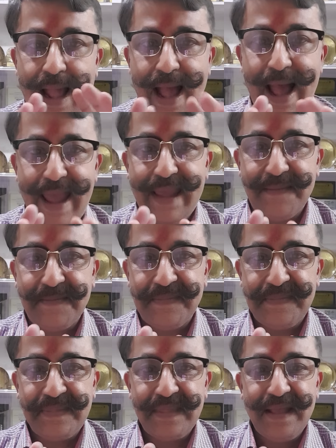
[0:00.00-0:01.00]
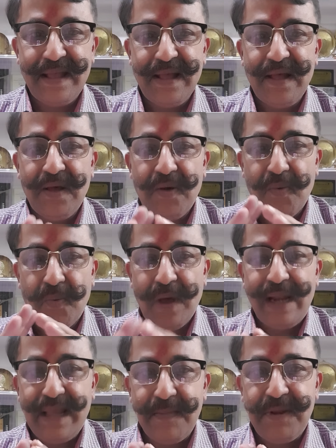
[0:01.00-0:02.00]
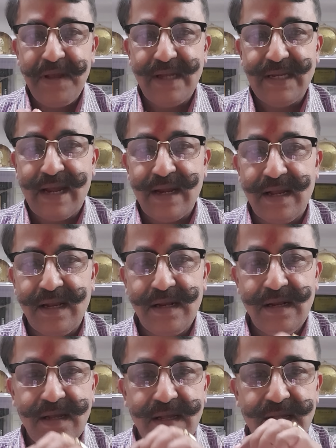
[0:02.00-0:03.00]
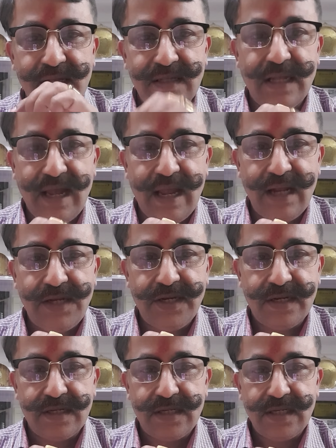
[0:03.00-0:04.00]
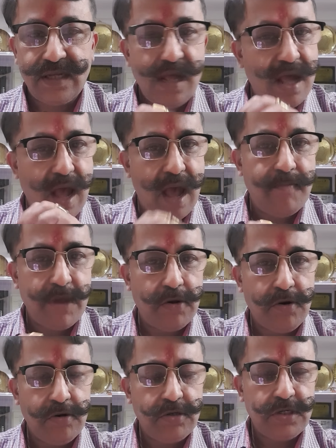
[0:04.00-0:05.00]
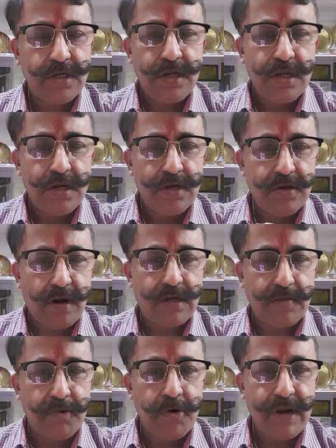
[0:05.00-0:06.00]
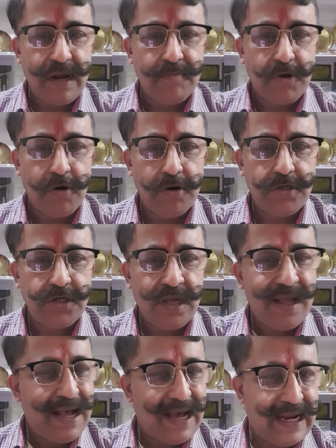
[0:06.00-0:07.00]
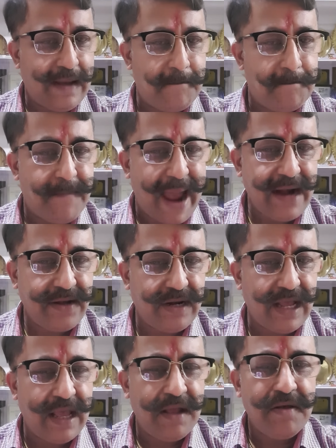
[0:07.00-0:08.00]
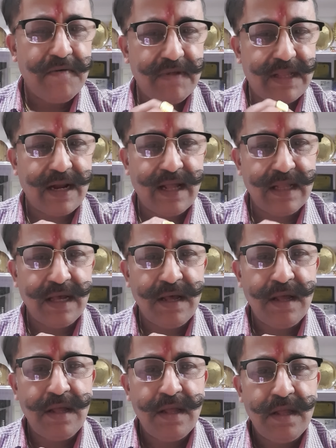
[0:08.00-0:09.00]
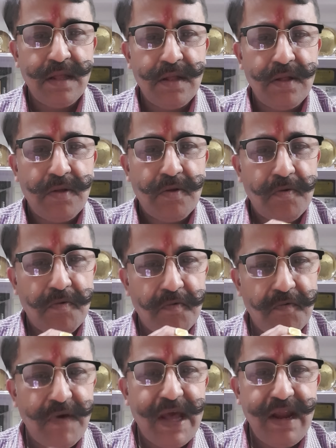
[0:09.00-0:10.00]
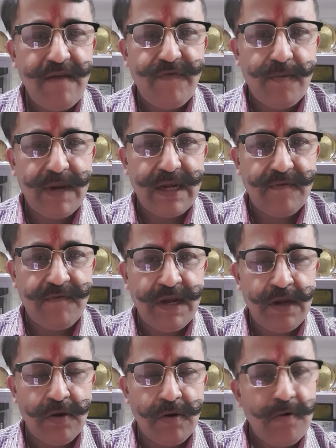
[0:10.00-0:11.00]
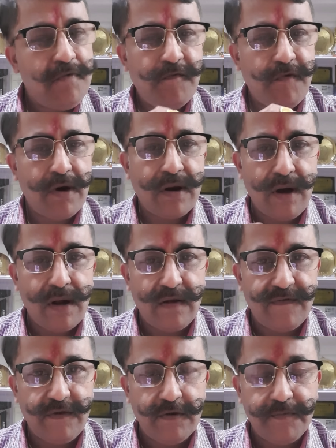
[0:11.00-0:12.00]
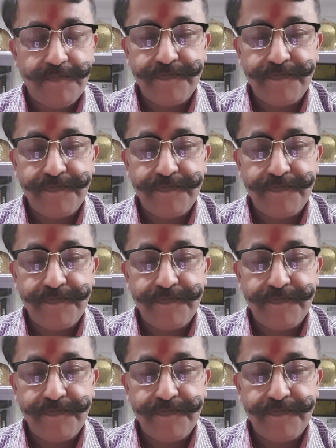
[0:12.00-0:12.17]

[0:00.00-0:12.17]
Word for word: Hi, welcome to your channel, The Ancients. I'm your host, Dr. Mohar Ghosh, and I'm back today with another very informative video for all of you.